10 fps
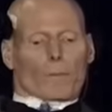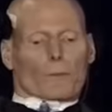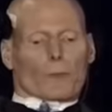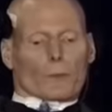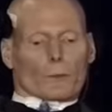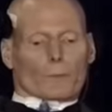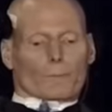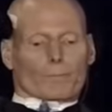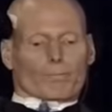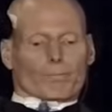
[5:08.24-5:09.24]

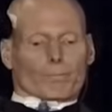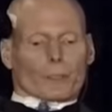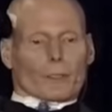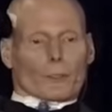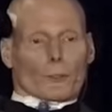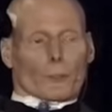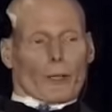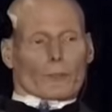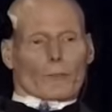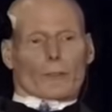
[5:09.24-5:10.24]
to new
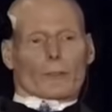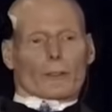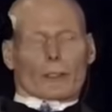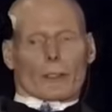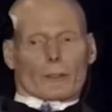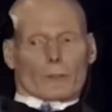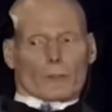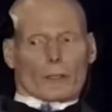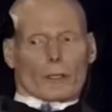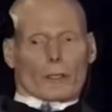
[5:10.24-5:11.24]
ways of doing things.
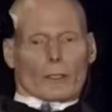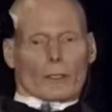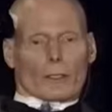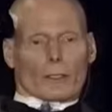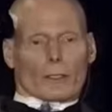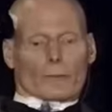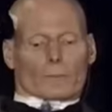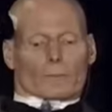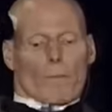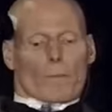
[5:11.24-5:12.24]

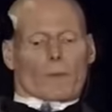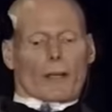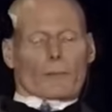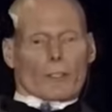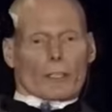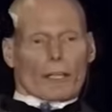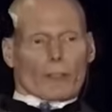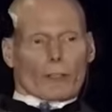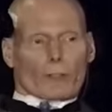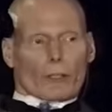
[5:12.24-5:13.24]
I see that
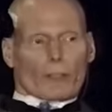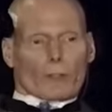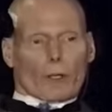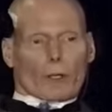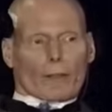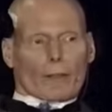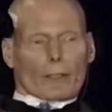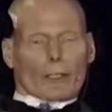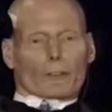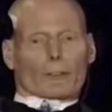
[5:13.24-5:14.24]
as I travel all around the
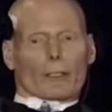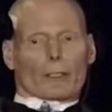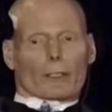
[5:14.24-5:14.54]
country.